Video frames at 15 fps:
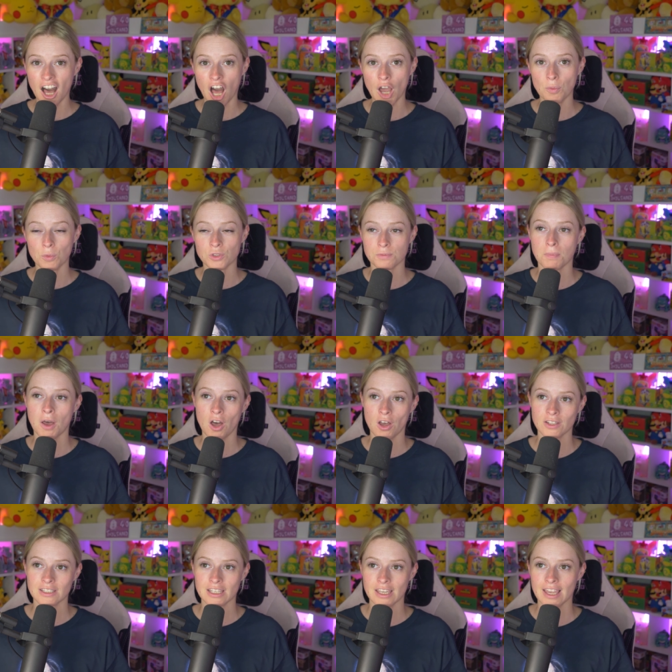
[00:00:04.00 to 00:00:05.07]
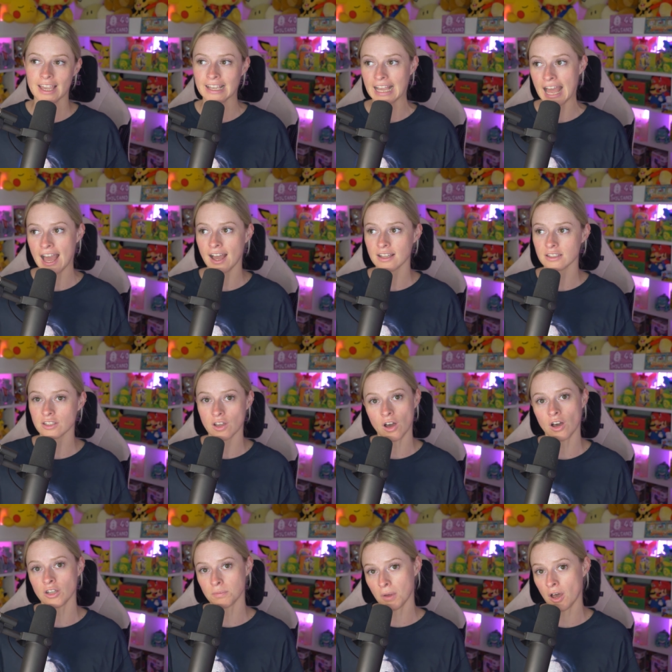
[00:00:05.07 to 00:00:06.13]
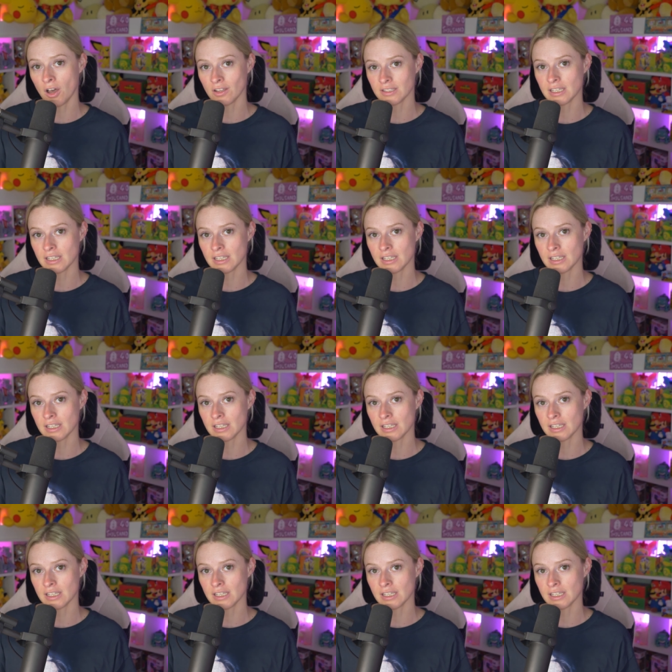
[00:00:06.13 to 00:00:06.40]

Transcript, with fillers: I was partying at Card Party,